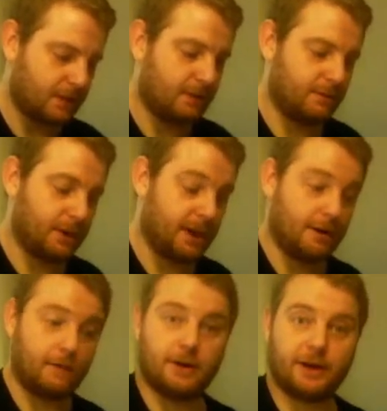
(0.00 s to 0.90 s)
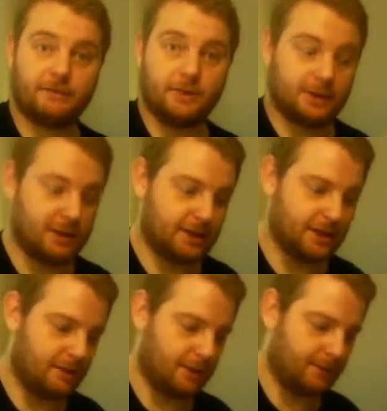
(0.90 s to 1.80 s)
I'm looking forward to the
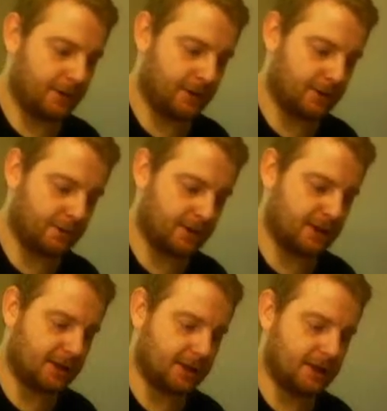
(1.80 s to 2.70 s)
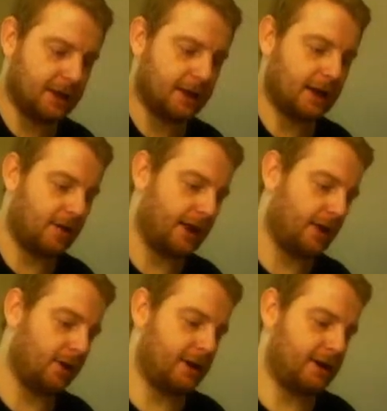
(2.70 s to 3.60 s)
show and I want to know what's going
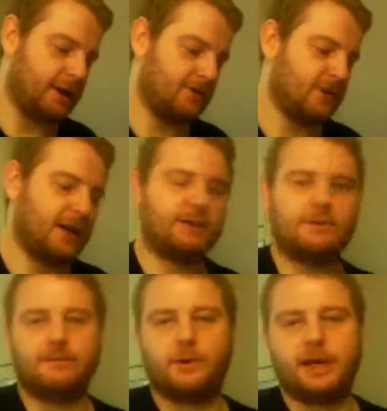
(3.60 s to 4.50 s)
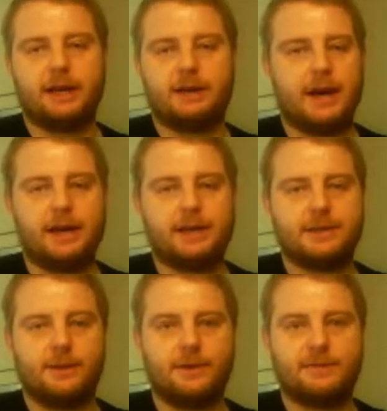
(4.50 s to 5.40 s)
on, and trying to avoid any
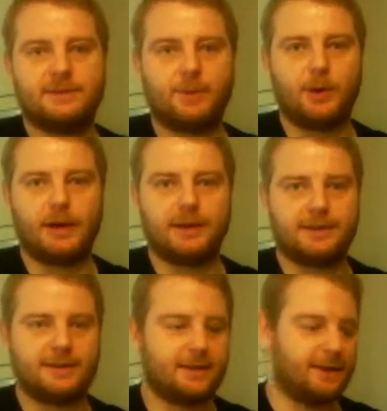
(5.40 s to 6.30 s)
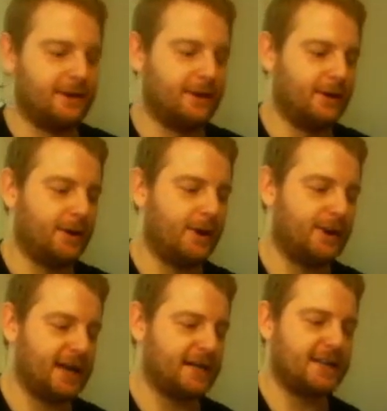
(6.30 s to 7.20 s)
sort of spoilers on
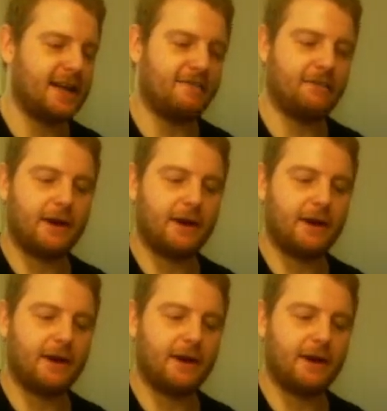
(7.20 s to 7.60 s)
the internet or